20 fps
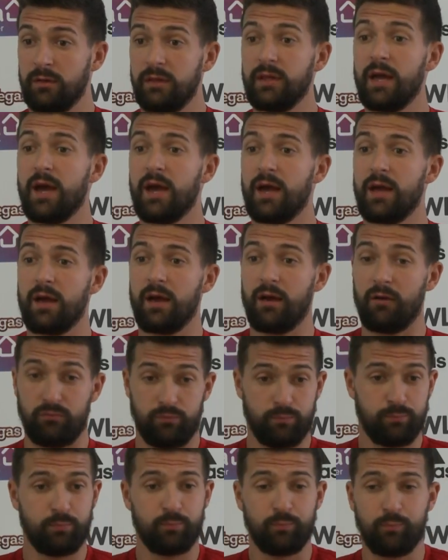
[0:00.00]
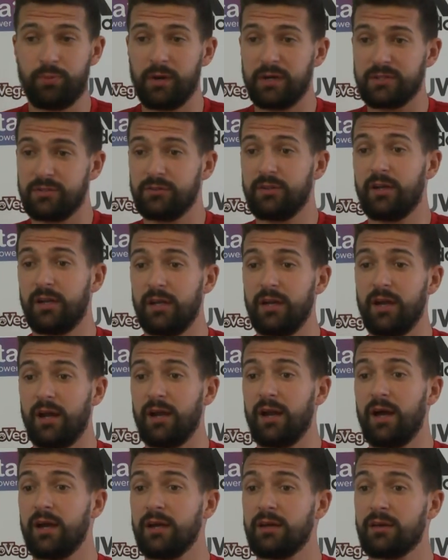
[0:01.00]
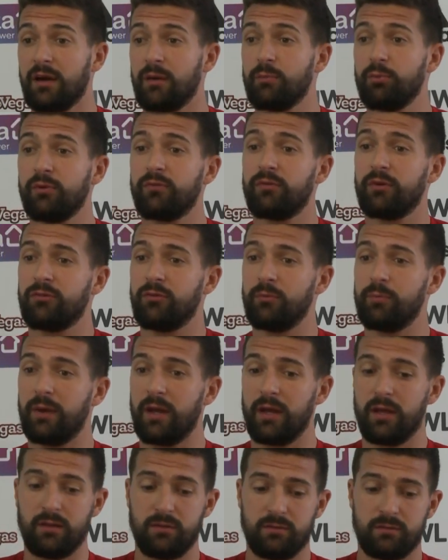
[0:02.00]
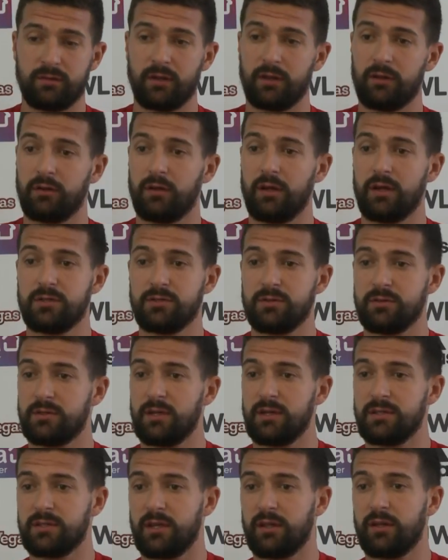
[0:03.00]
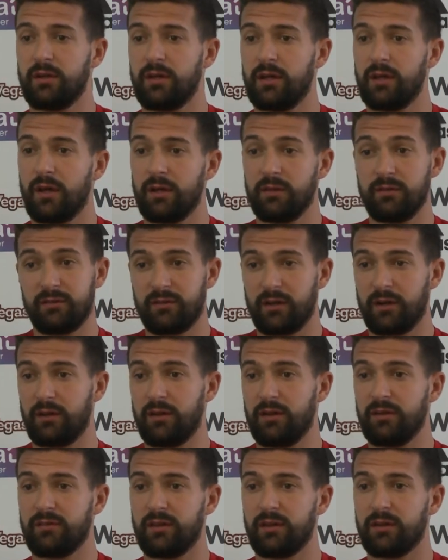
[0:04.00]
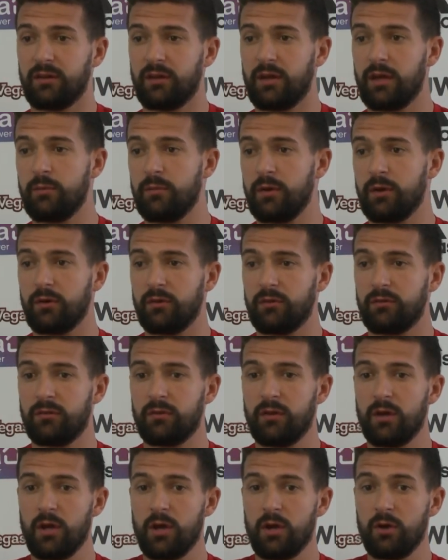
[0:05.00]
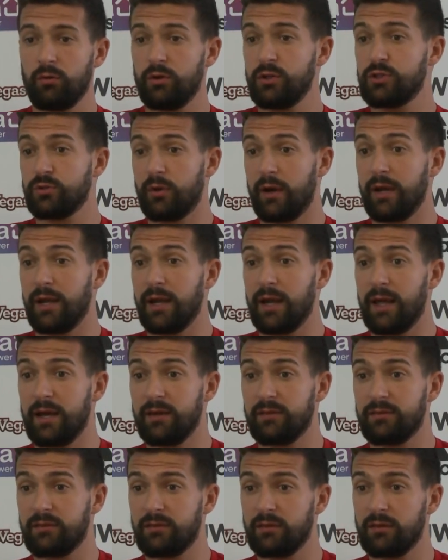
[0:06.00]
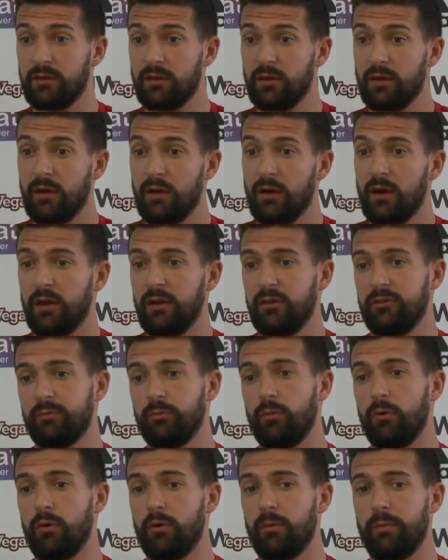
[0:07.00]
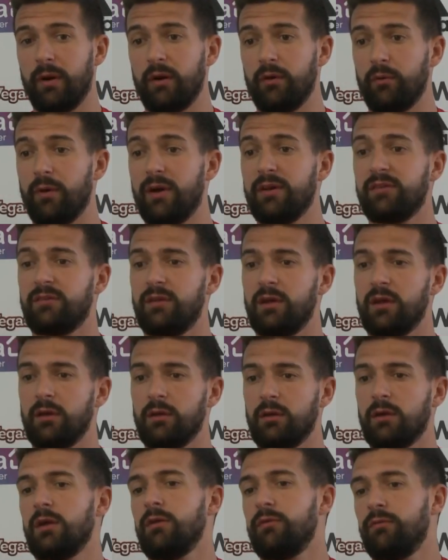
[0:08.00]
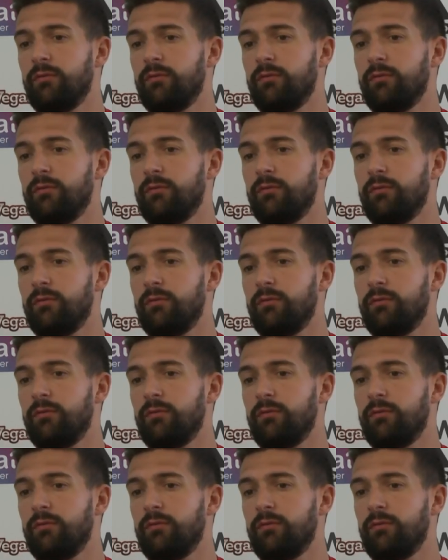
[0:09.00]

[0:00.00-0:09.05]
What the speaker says: Yeah, I prefer to play Saturday, Tuesday, Saturday, than Saturday, Saturday, because we train less, and it's more about resting.